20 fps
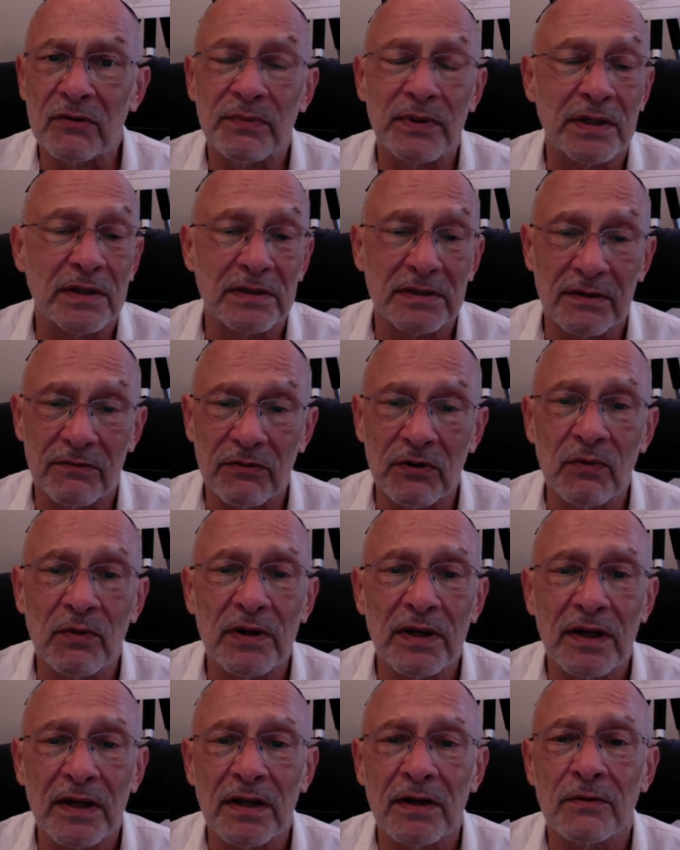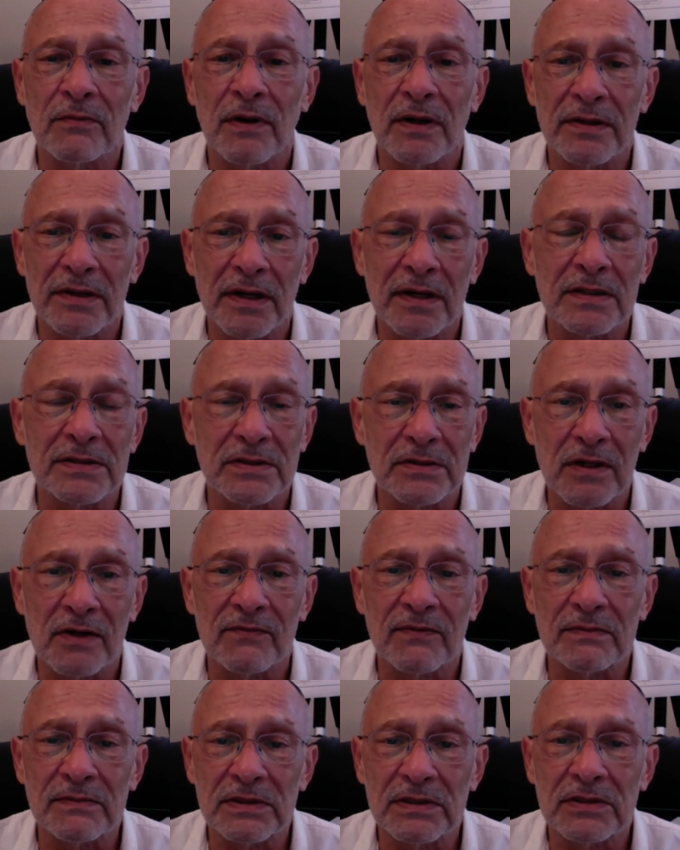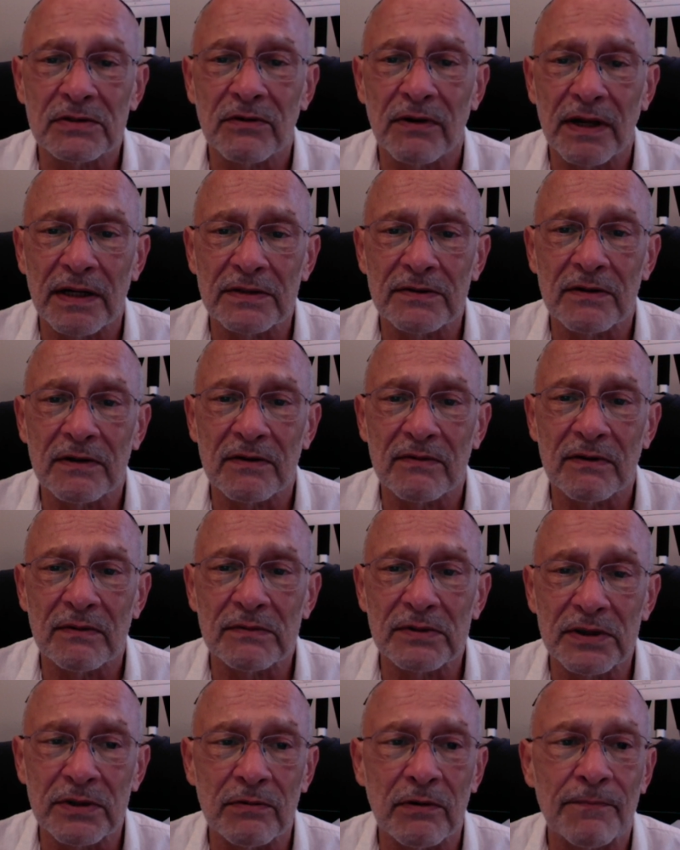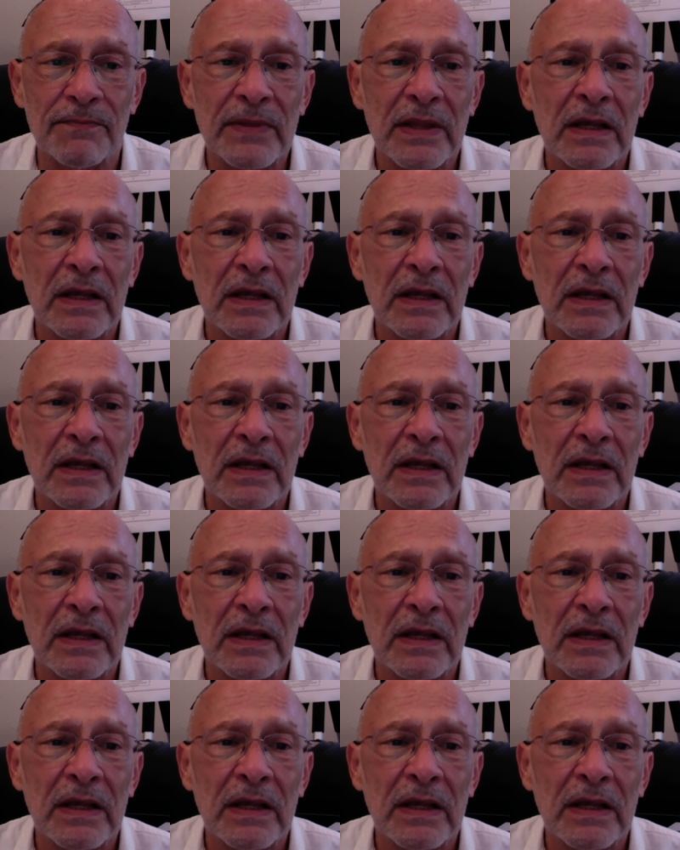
because if you want to get it right, you got to start from scratch, okay, from 0.